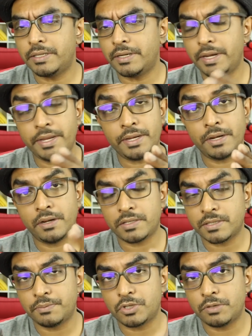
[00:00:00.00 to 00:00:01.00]
the link in the
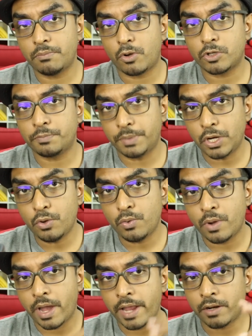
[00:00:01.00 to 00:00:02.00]
description box below,
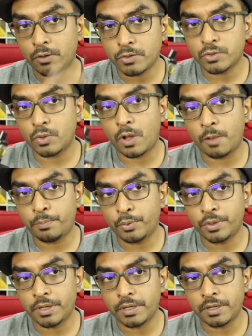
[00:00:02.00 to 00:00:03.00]
and also I'll
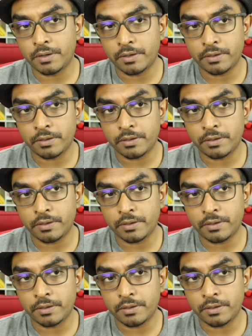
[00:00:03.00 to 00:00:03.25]
put in